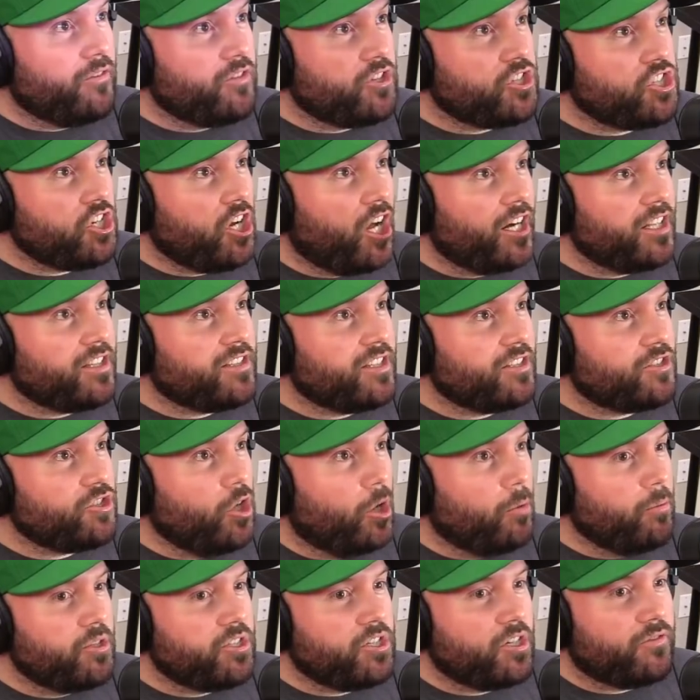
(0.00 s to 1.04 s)
have a shot at 6
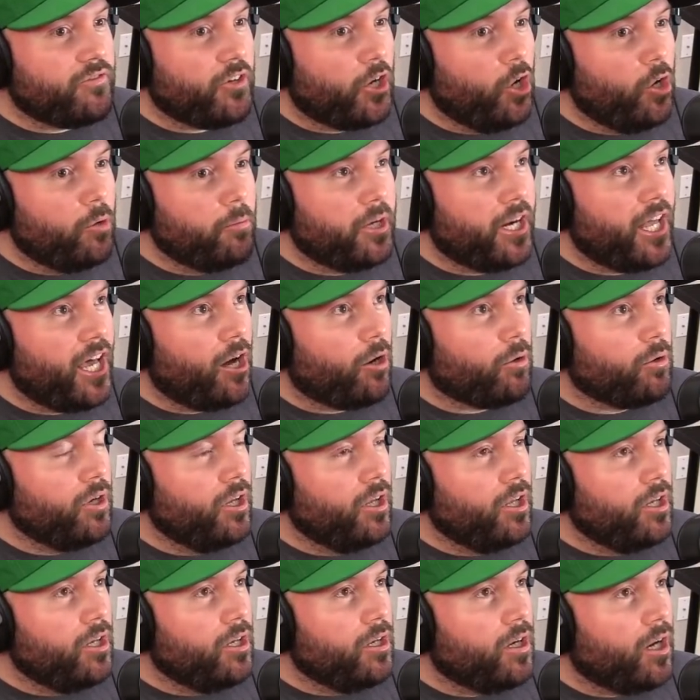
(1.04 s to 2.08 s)
homers here if I homer now.
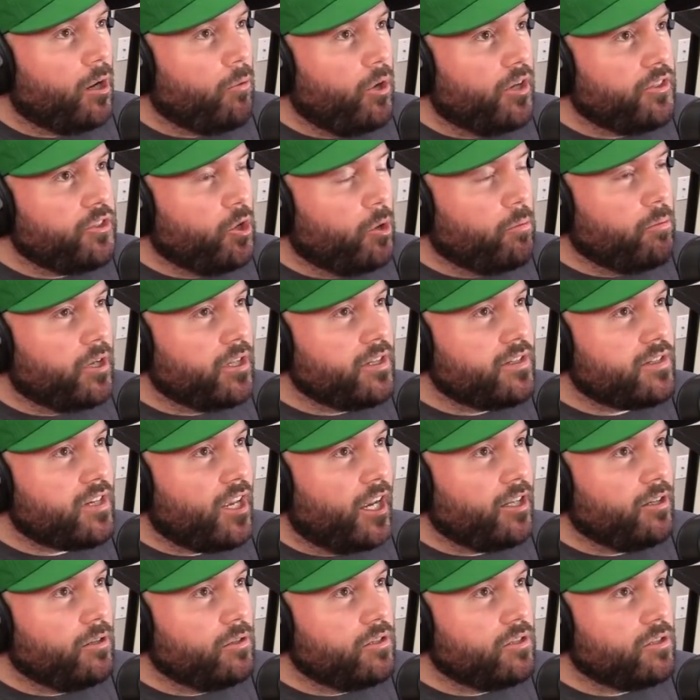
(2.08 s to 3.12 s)
I want the home run
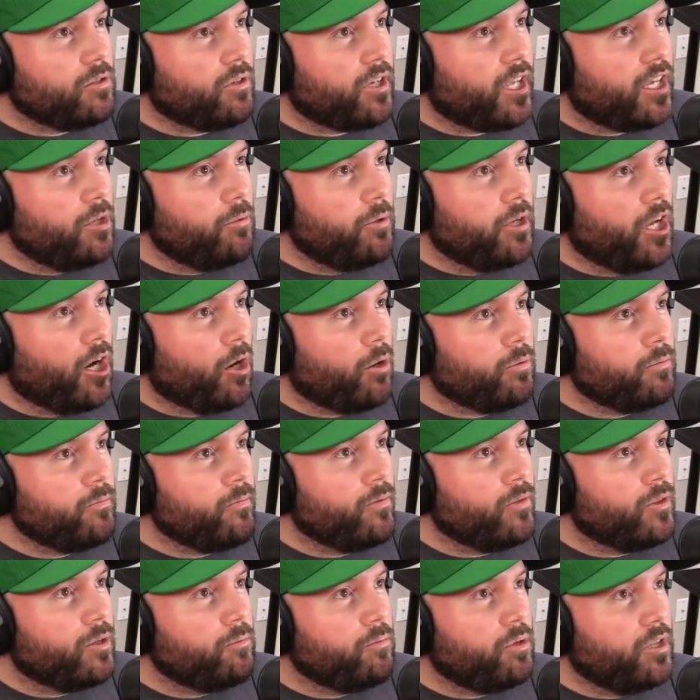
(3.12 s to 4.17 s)
cycle, too. Okay, here we go.
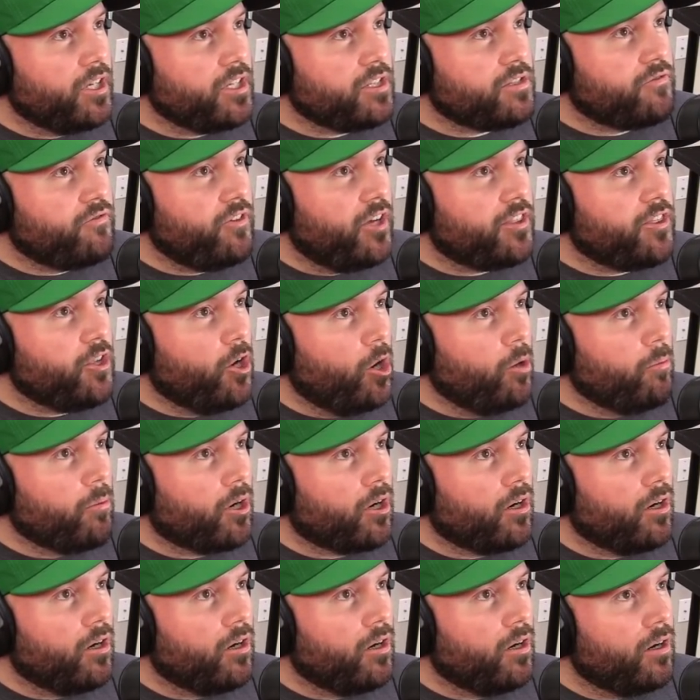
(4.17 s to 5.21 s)
Please, 5th
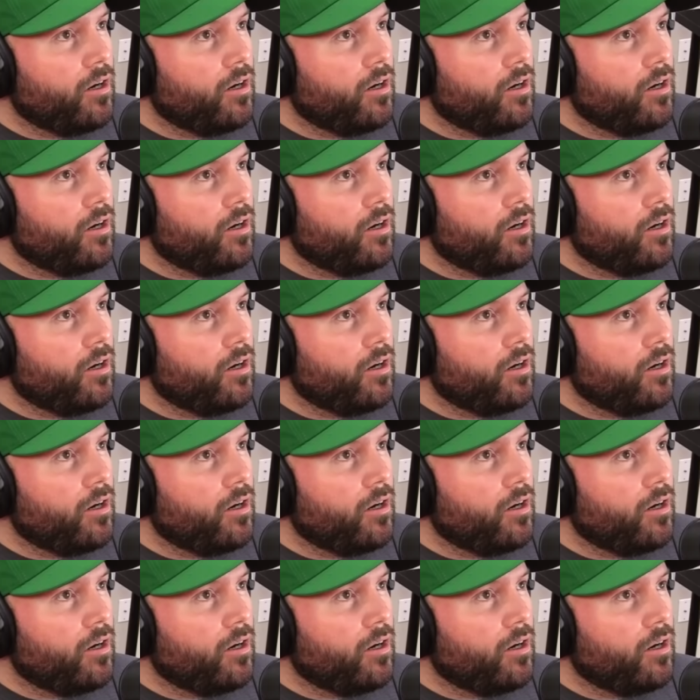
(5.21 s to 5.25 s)
homer.